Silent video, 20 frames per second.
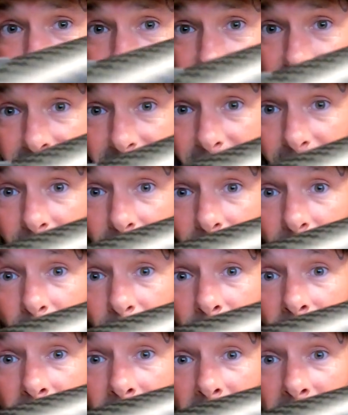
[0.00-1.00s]
but
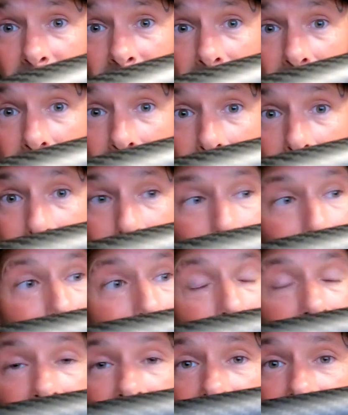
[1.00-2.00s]
oh
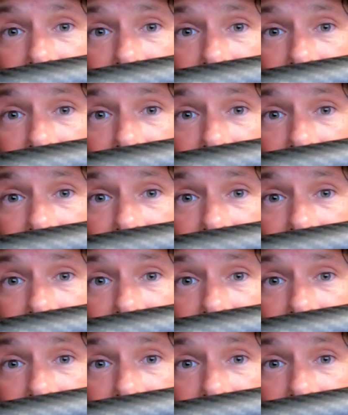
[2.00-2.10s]
my